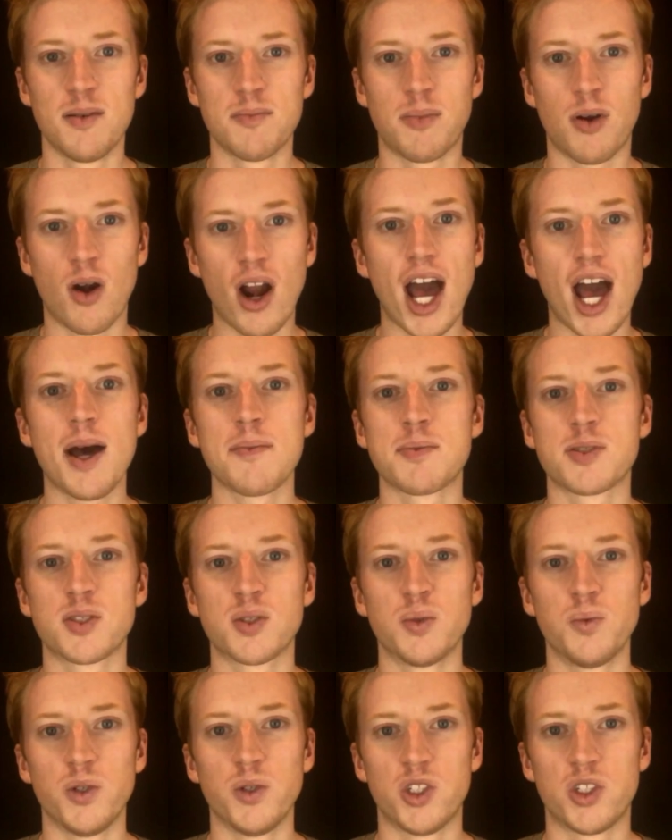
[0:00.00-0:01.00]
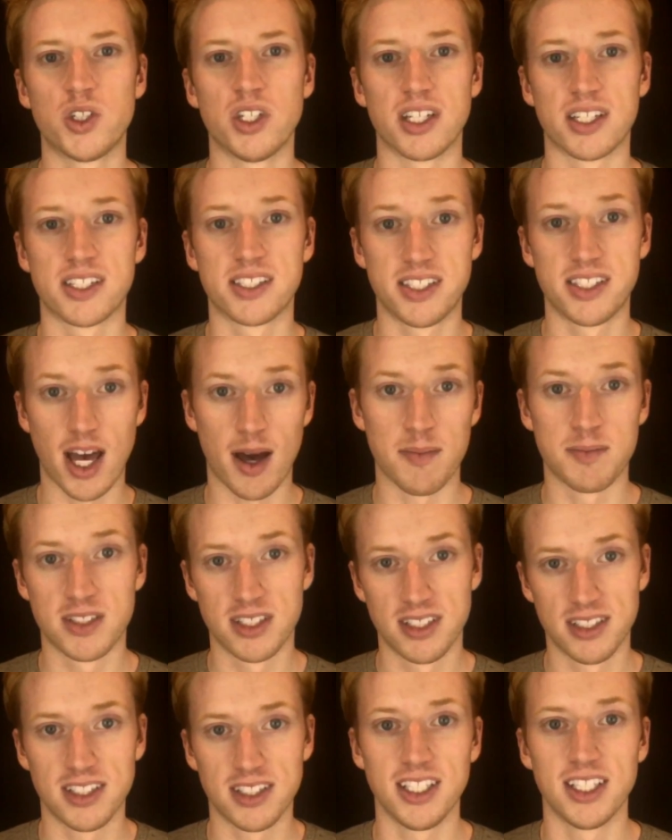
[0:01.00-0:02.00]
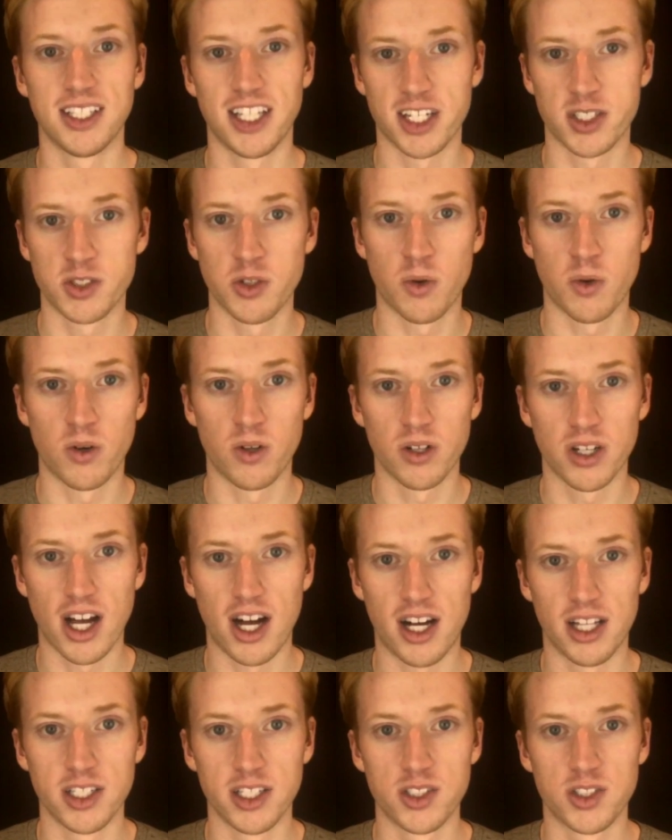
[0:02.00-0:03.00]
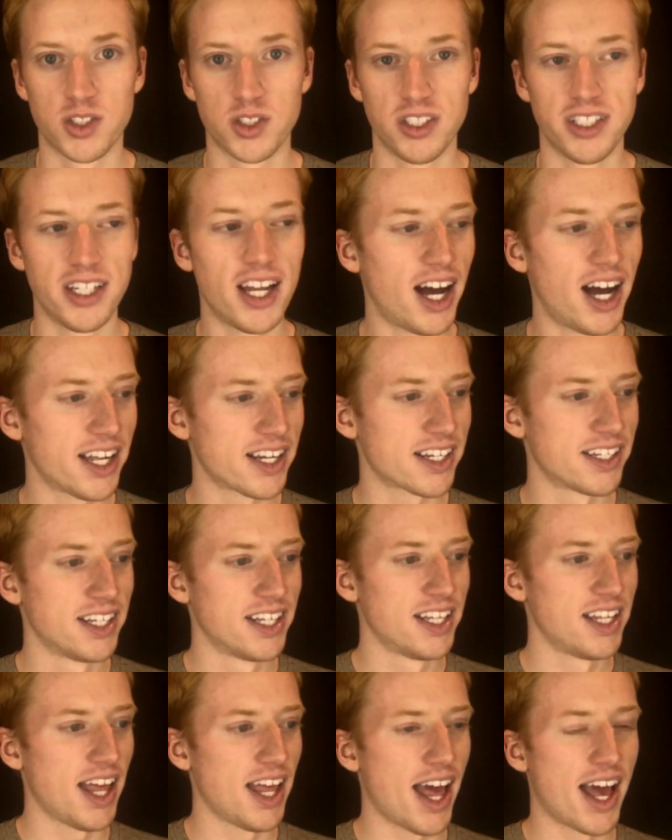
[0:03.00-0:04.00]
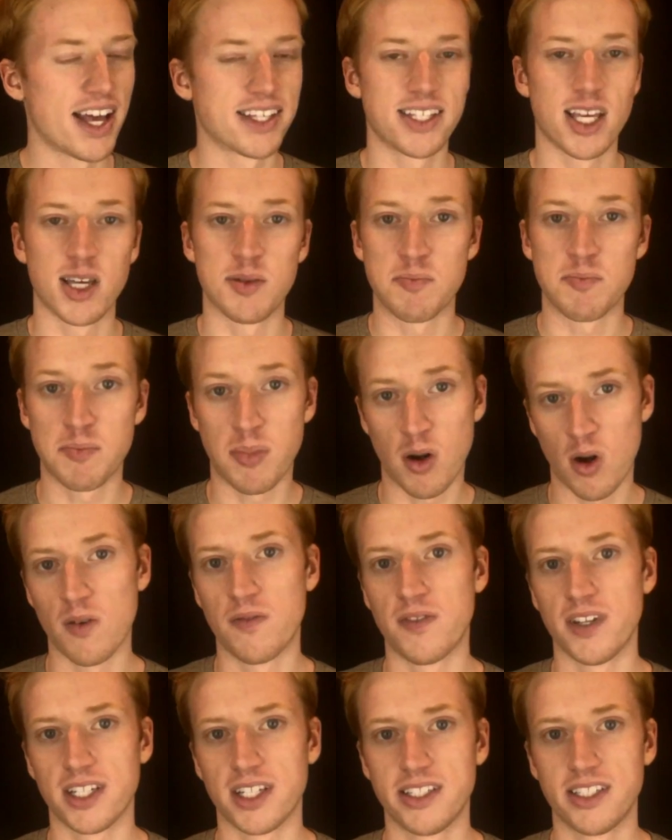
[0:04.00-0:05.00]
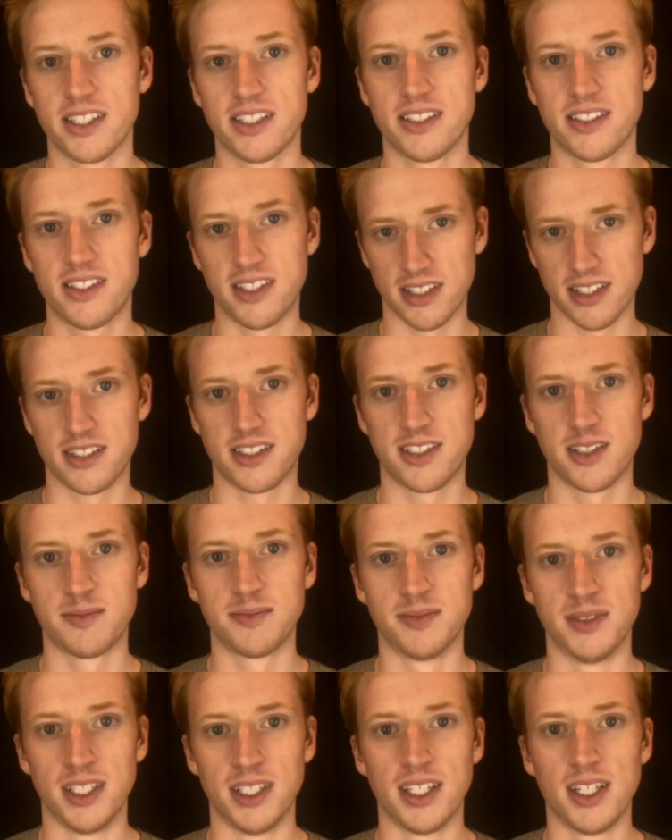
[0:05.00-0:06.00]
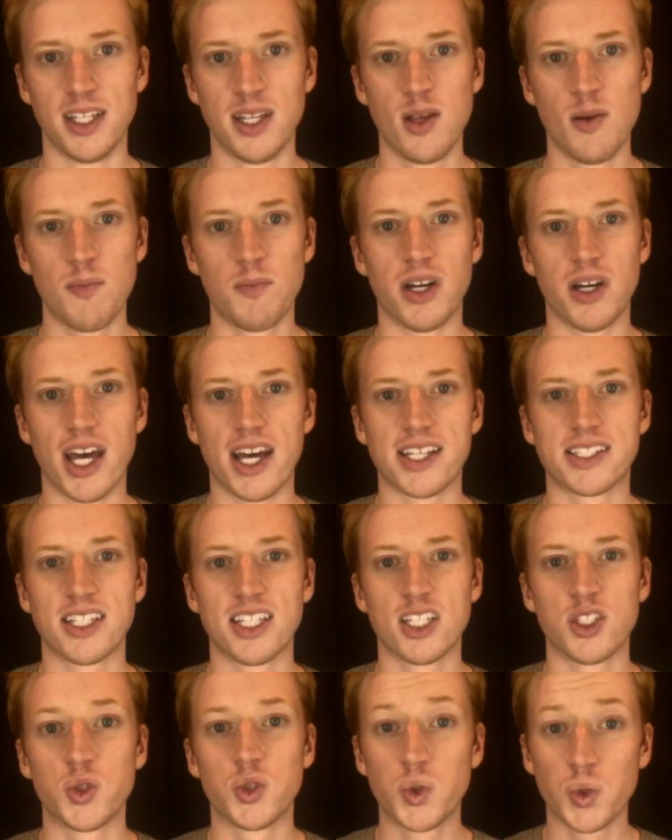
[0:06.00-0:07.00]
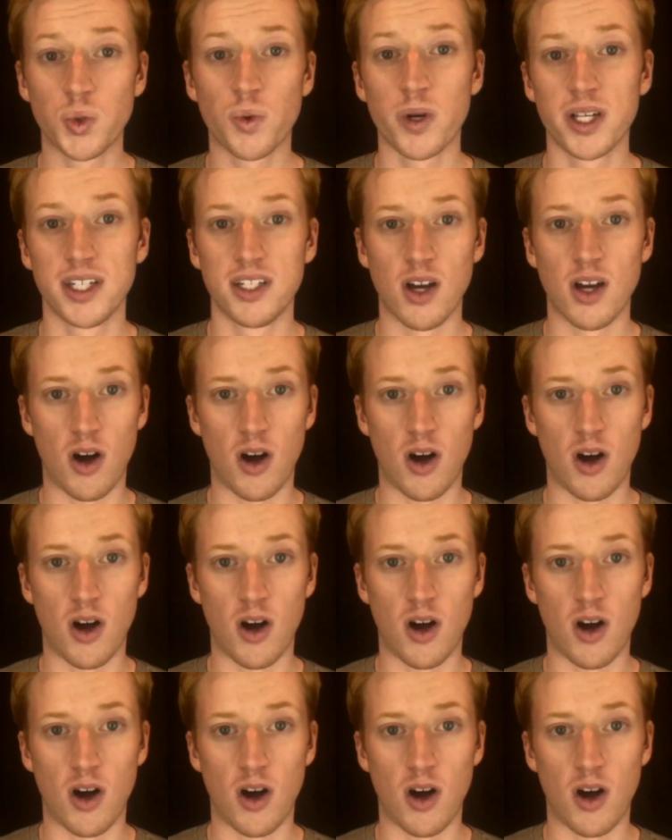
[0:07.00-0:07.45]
perhaps we should accept the Electoral College, not as a perfect system, but as an enduring